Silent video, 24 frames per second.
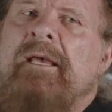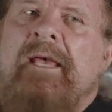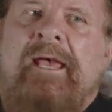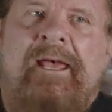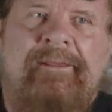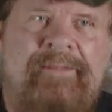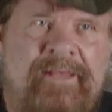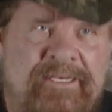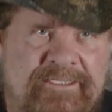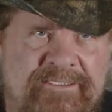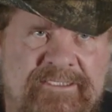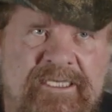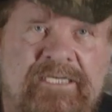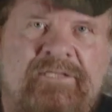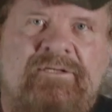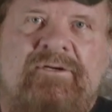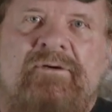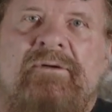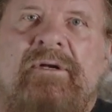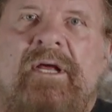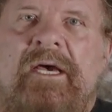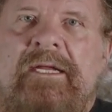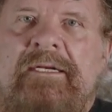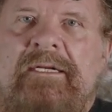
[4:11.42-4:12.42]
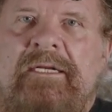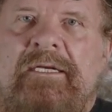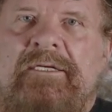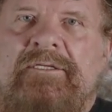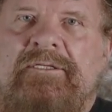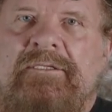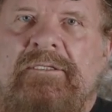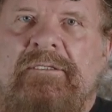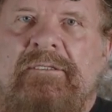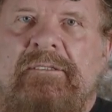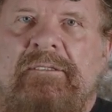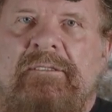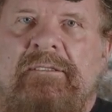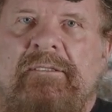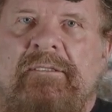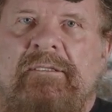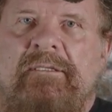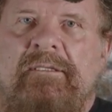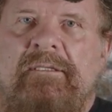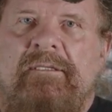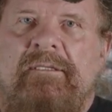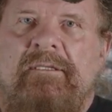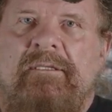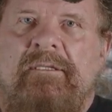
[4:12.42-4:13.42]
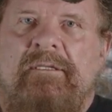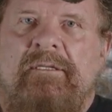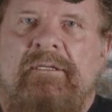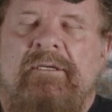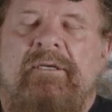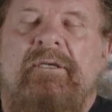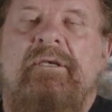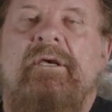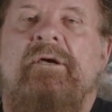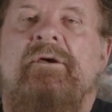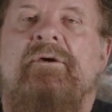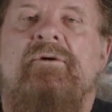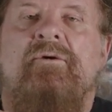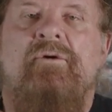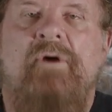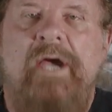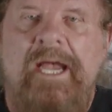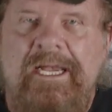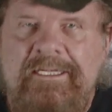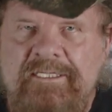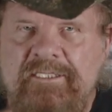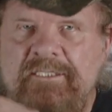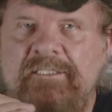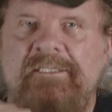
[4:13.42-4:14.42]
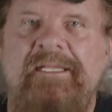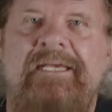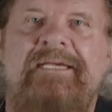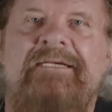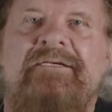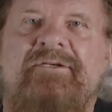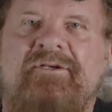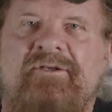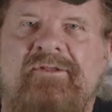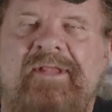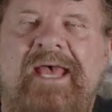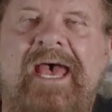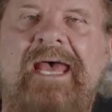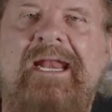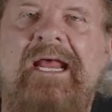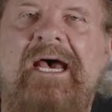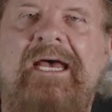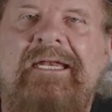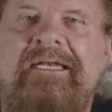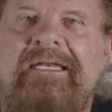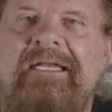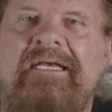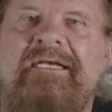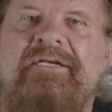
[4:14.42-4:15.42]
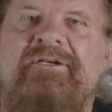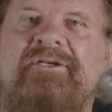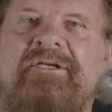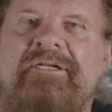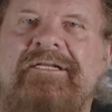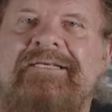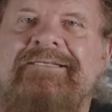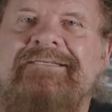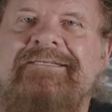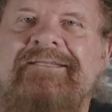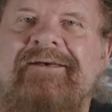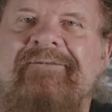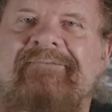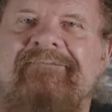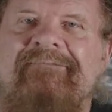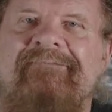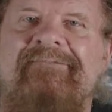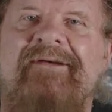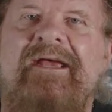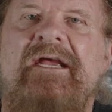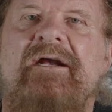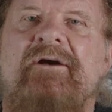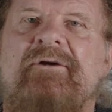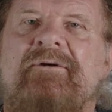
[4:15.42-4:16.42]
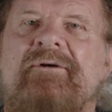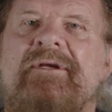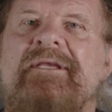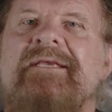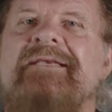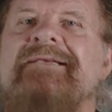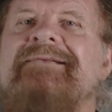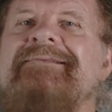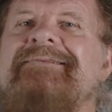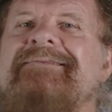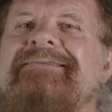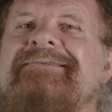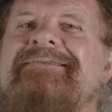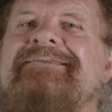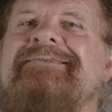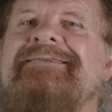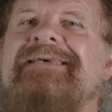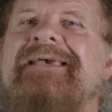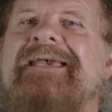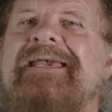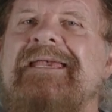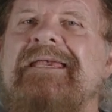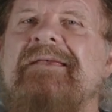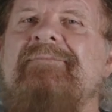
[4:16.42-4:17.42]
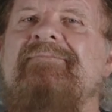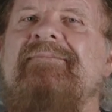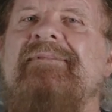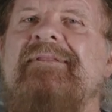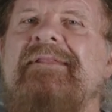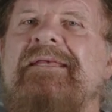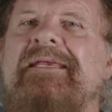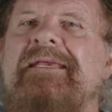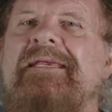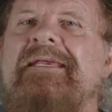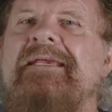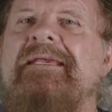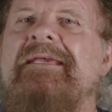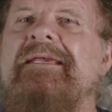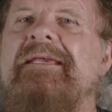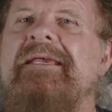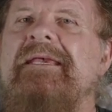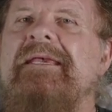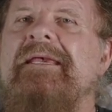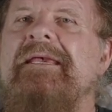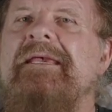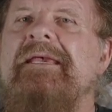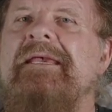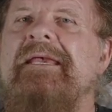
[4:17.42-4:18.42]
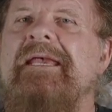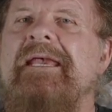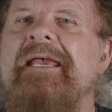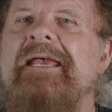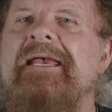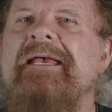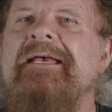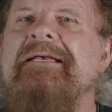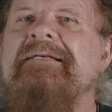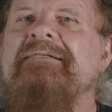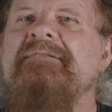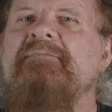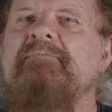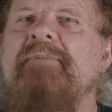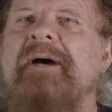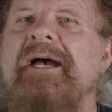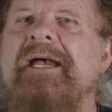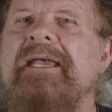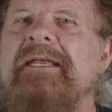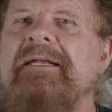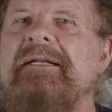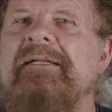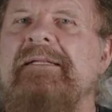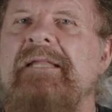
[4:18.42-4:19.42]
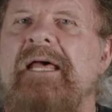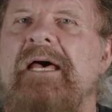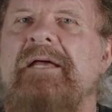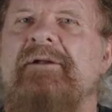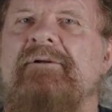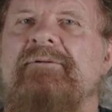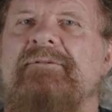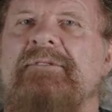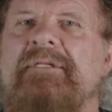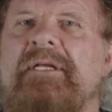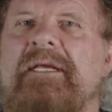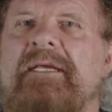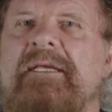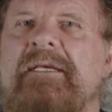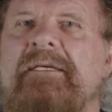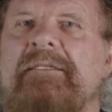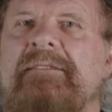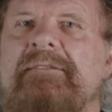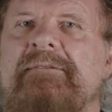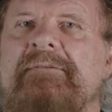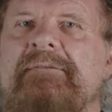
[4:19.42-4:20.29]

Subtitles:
And they send you an audition. Congratulations. That audition is the very same thing as buying a lotto ticket.